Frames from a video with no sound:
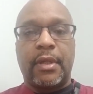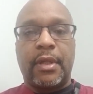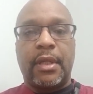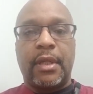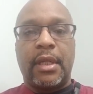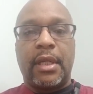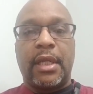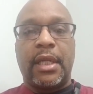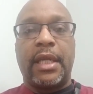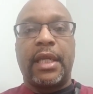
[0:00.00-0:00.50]

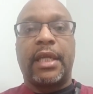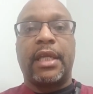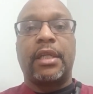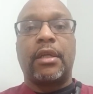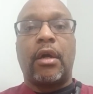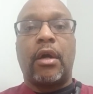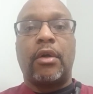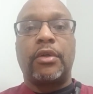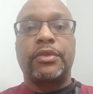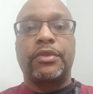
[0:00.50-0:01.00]
It can
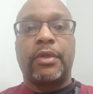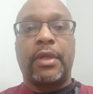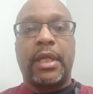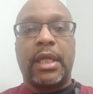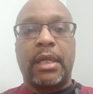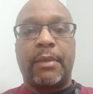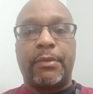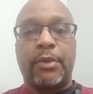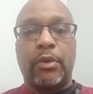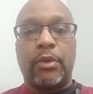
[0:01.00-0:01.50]
also help
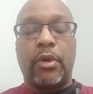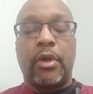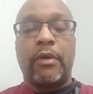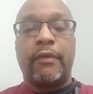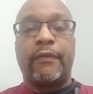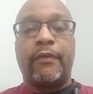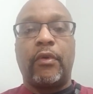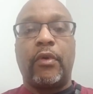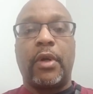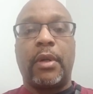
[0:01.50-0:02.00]
you
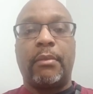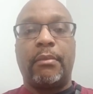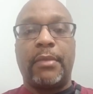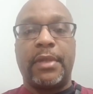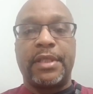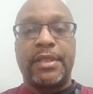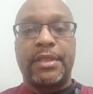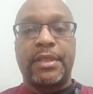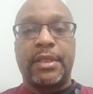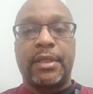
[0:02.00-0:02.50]
avoid
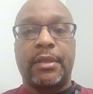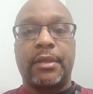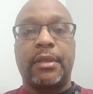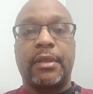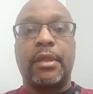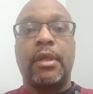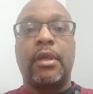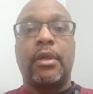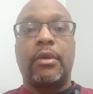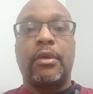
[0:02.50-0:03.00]
missing
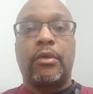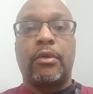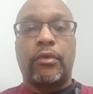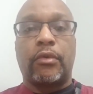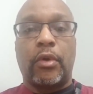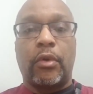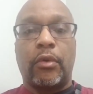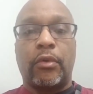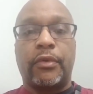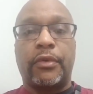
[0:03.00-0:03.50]

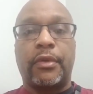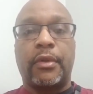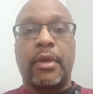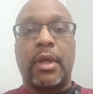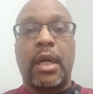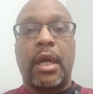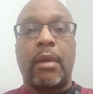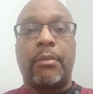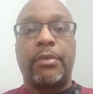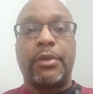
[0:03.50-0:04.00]
growth
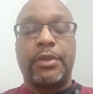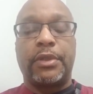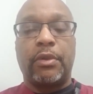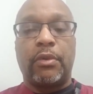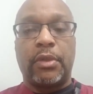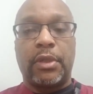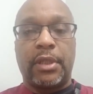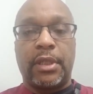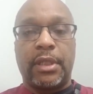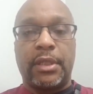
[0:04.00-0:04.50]

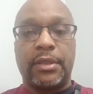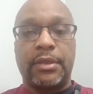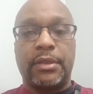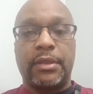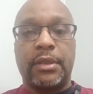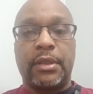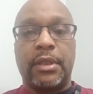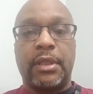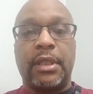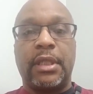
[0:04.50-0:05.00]
opportunities
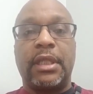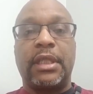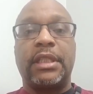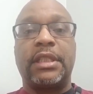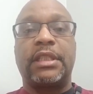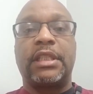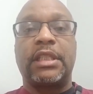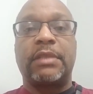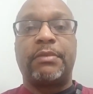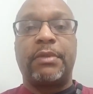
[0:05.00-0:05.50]

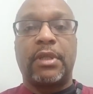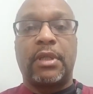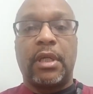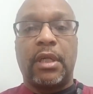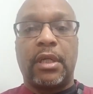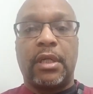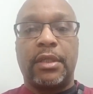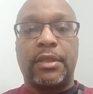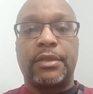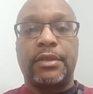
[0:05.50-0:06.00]
just
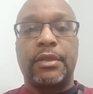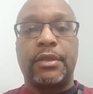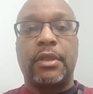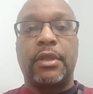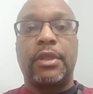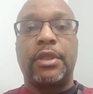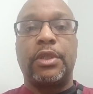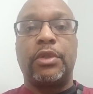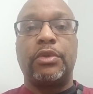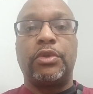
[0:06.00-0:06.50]
because
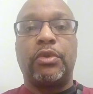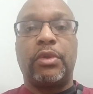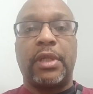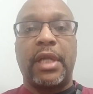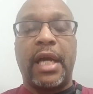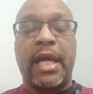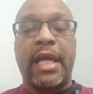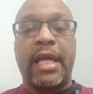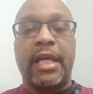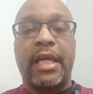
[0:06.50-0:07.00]
you do not
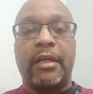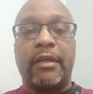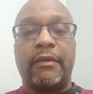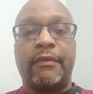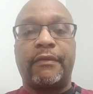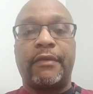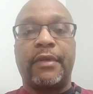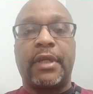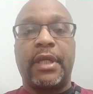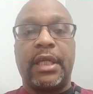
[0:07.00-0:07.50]
have
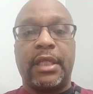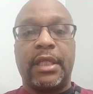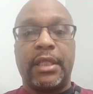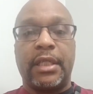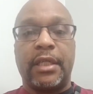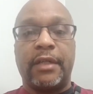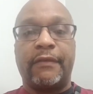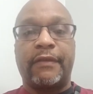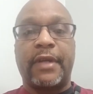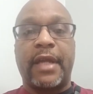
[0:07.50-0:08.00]

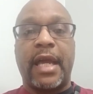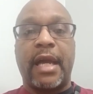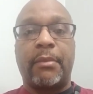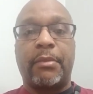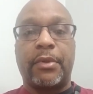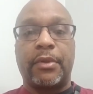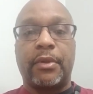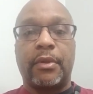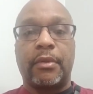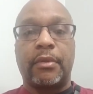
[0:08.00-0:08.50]
enough
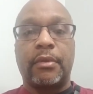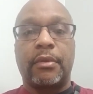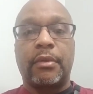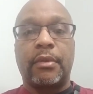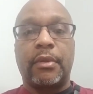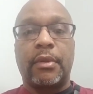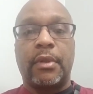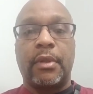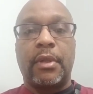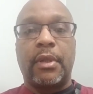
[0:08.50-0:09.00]
capital
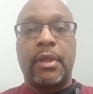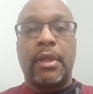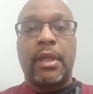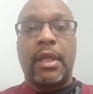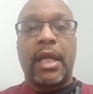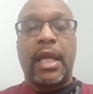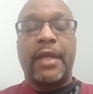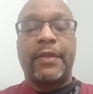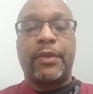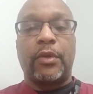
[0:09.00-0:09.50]

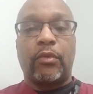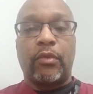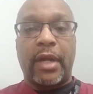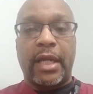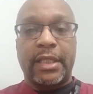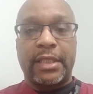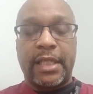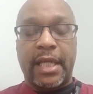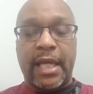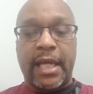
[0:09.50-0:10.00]
at the right
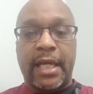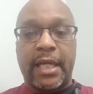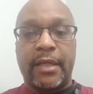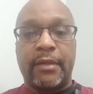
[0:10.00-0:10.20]
time.